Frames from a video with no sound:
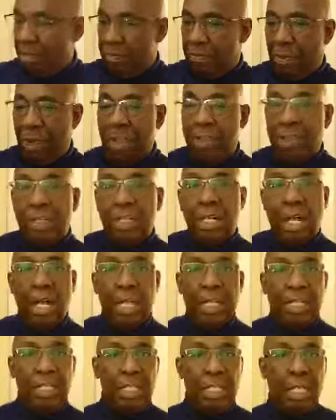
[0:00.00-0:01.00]
Father
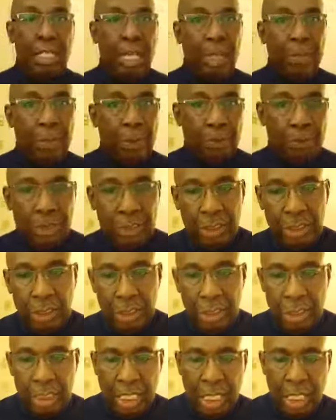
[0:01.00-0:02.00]
God, in the name of
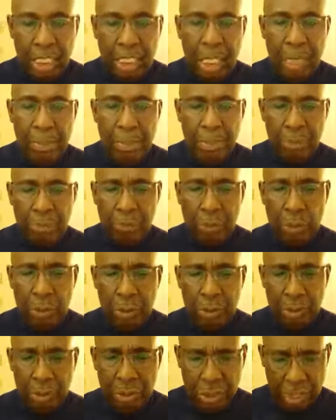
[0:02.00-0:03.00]
Jesus, as I come before
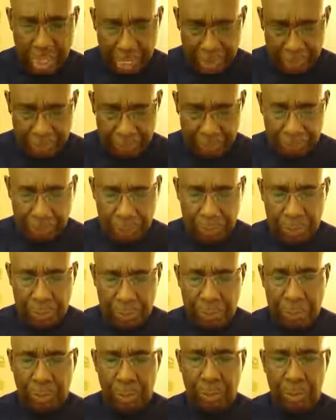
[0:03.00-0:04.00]
you today,
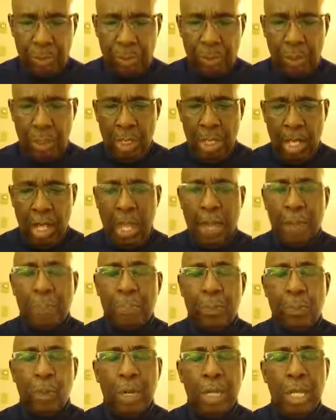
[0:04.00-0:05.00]
I
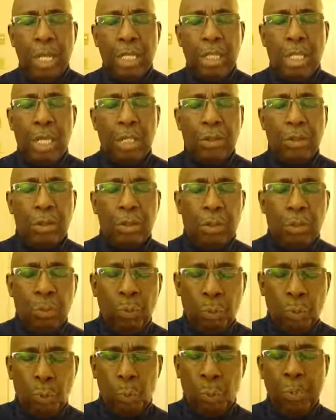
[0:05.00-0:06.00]
pray that
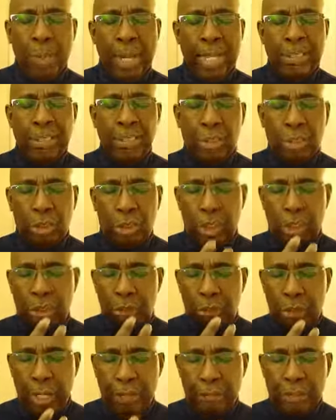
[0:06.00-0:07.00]
the message
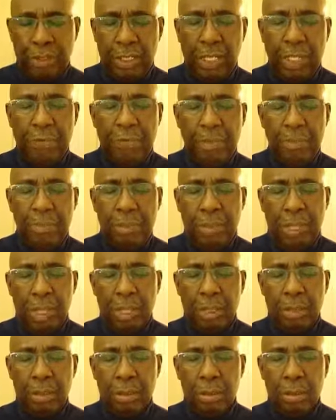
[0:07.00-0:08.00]
that you have given
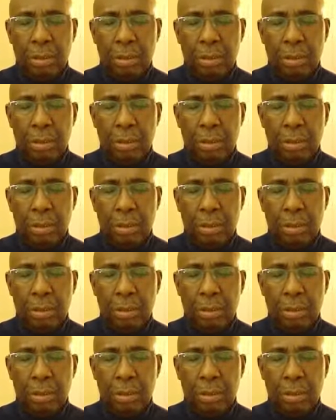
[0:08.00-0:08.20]
me